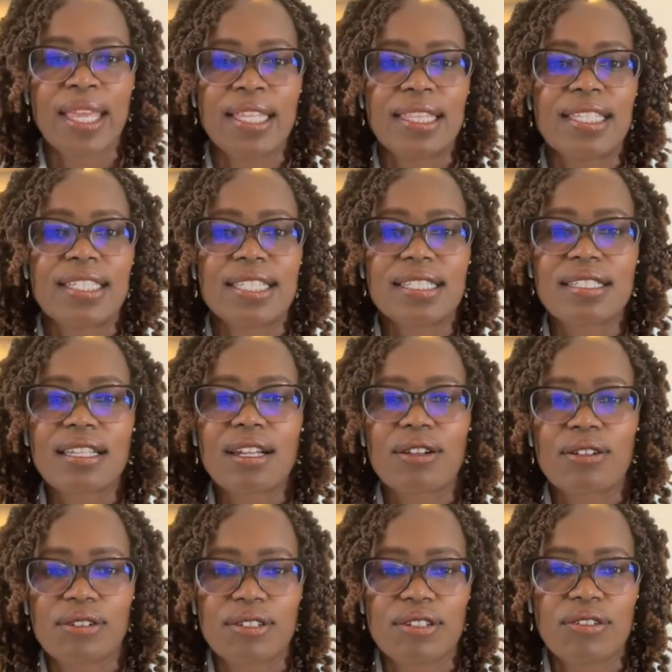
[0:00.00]
This is a
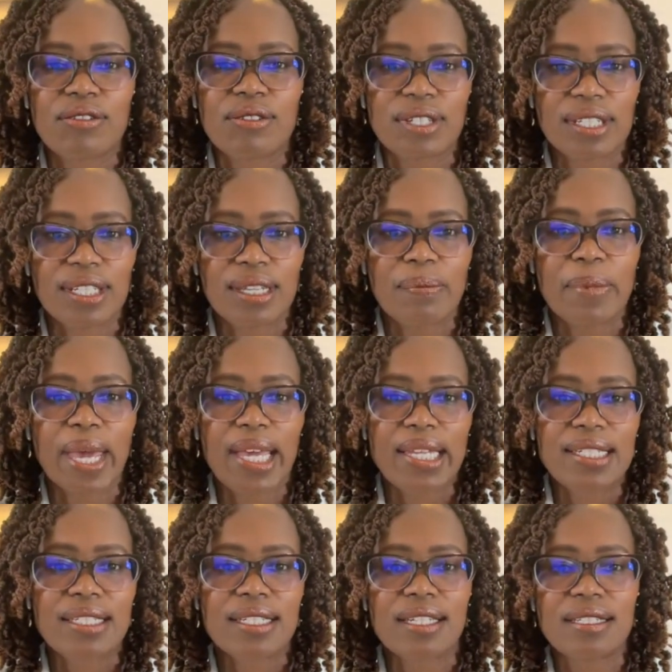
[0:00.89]
lottery, ni
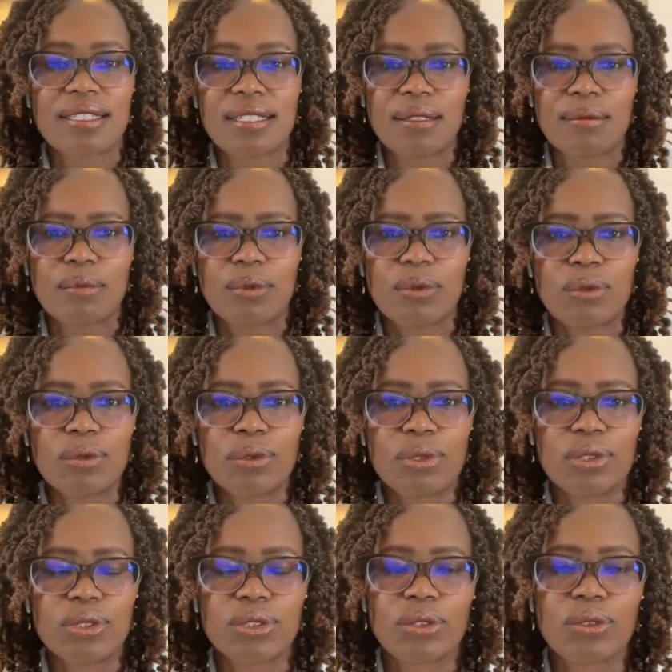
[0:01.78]
bahati nasibu.
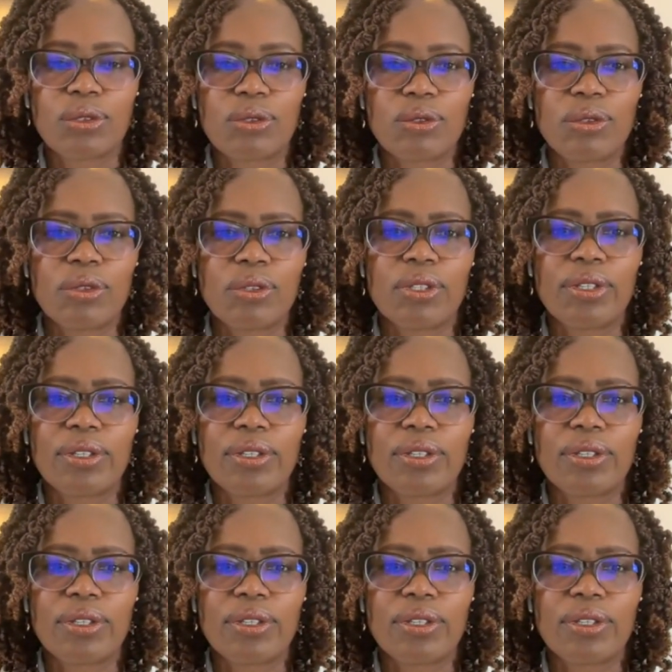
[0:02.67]
So